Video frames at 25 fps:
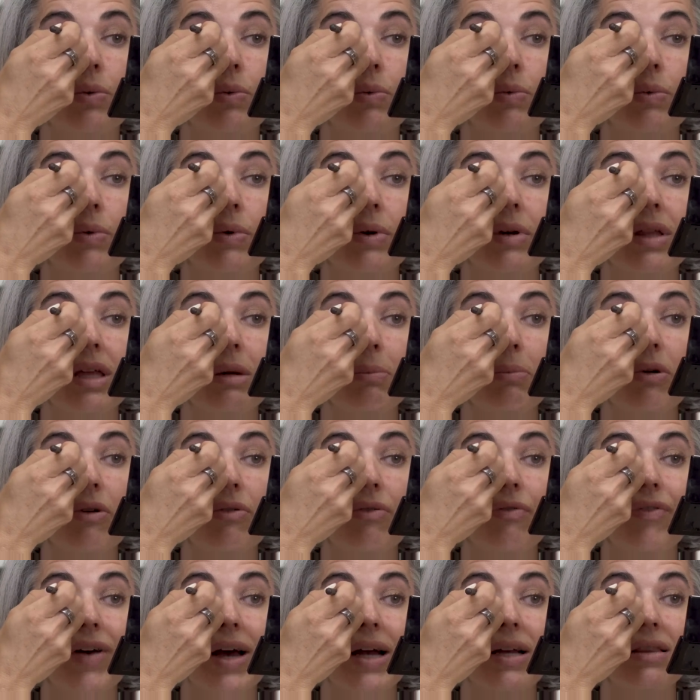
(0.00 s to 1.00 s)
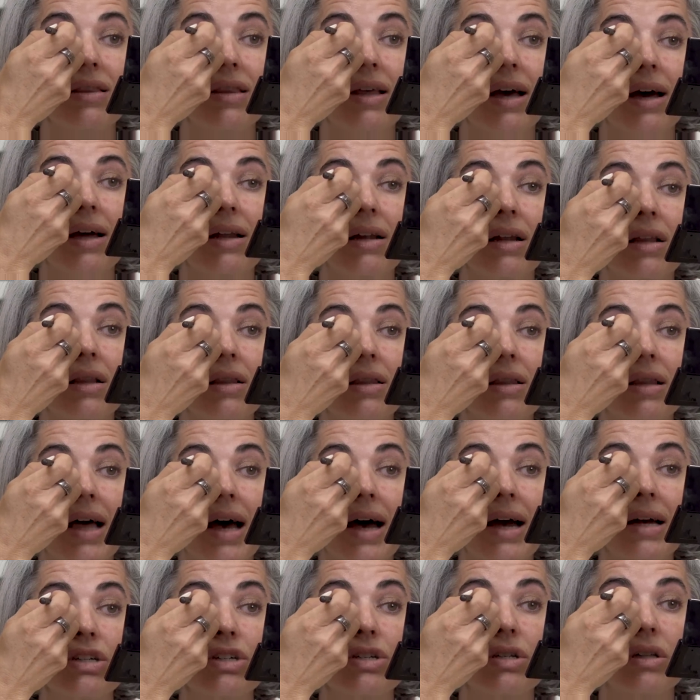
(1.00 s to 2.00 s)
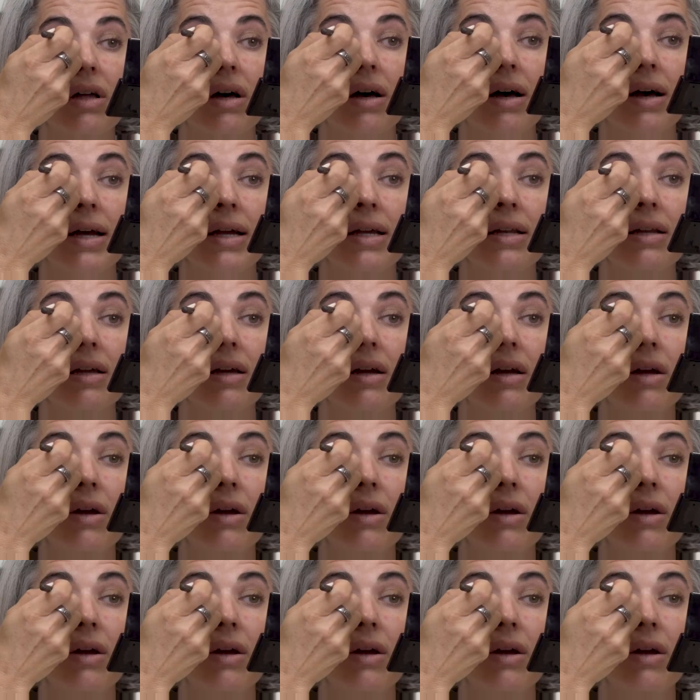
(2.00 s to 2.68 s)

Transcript: really perfect that lash line